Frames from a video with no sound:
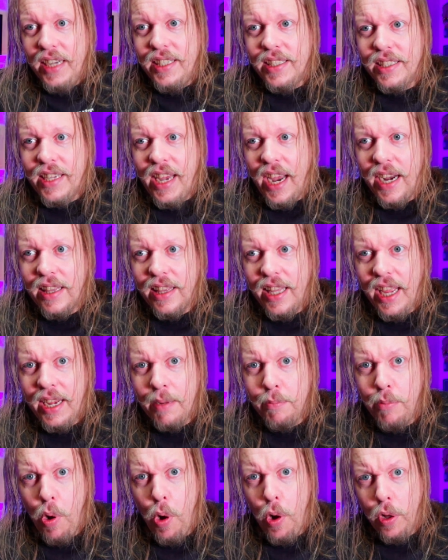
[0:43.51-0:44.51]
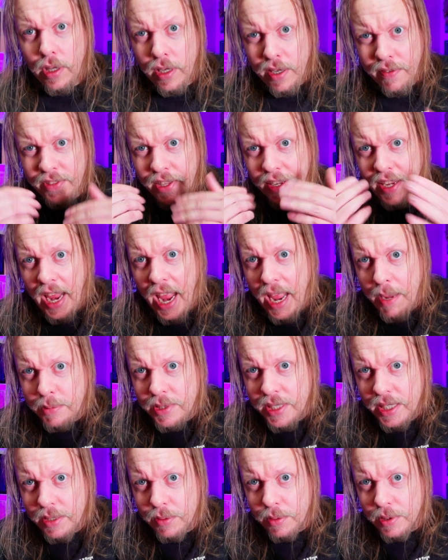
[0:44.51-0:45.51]
I just kinda like them all. If the
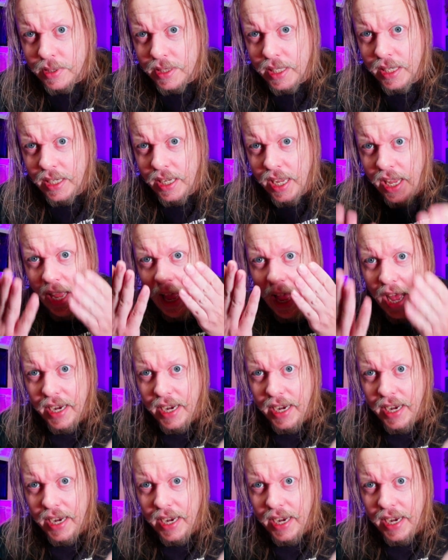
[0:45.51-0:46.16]
game's interesting